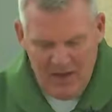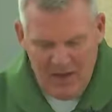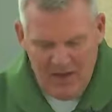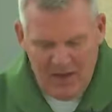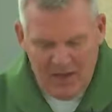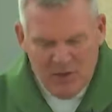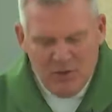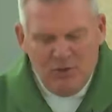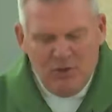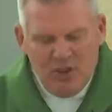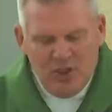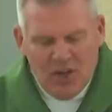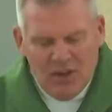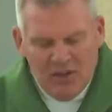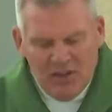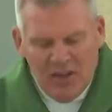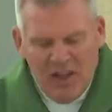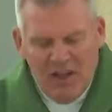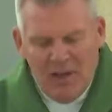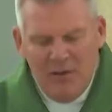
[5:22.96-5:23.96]
You shall
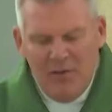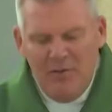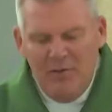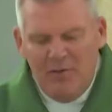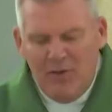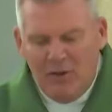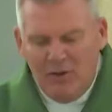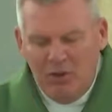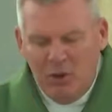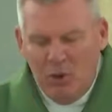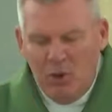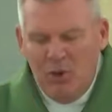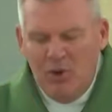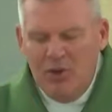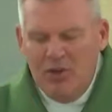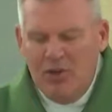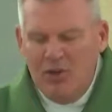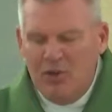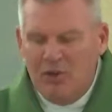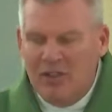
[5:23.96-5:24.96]
love the
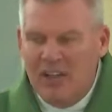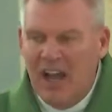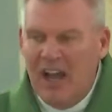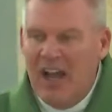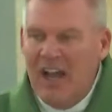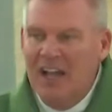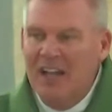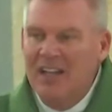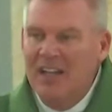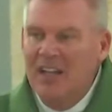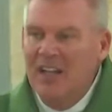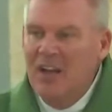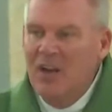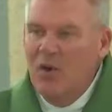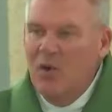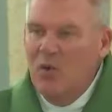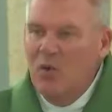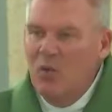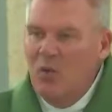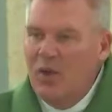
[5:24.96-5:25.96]
Lord your God
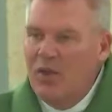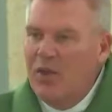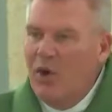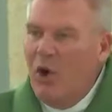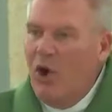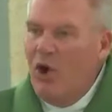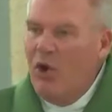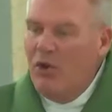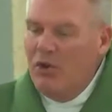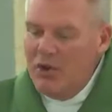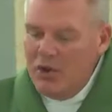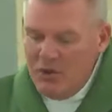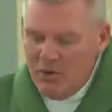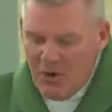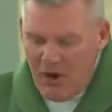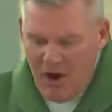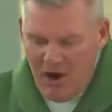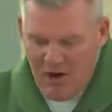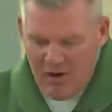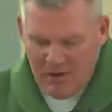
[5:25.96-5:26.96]
with all your
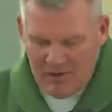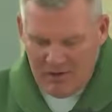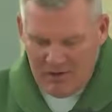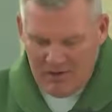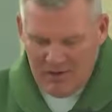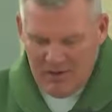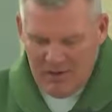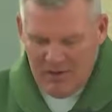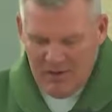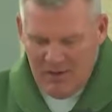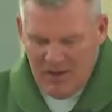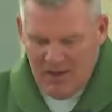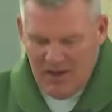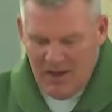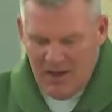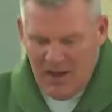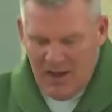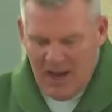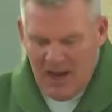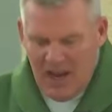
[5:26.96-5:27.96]
heart
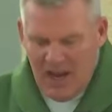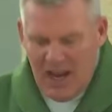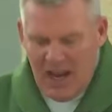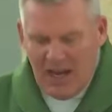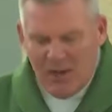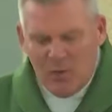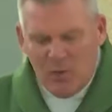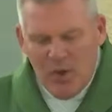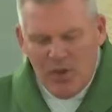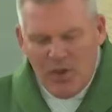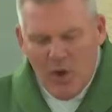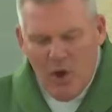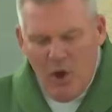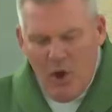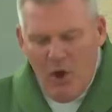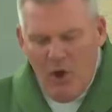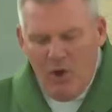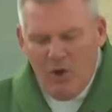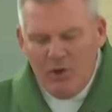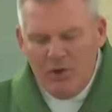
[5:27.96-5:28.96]
and with
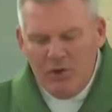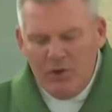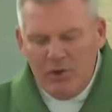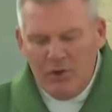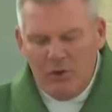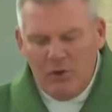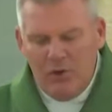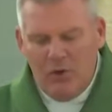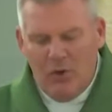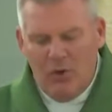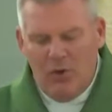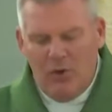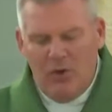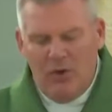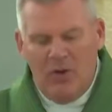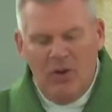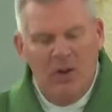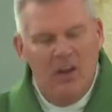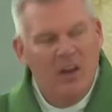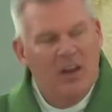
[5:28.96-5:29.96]
all your
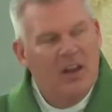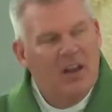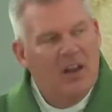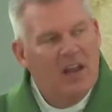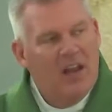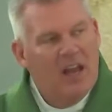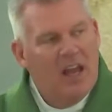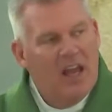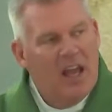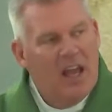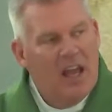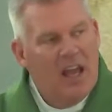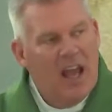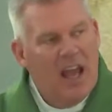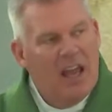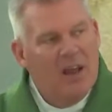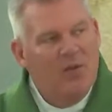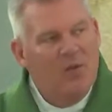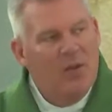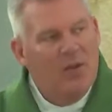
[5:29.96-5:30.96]
soul
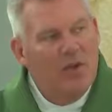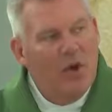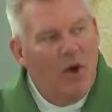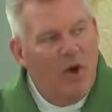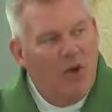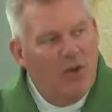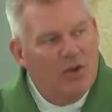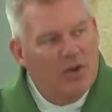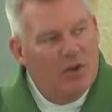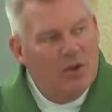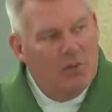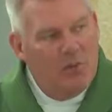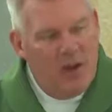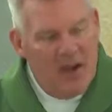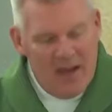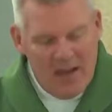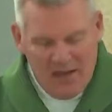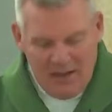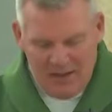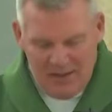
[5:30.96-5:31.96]
and with all your
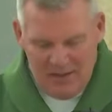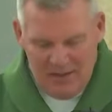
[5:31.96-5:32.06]
might.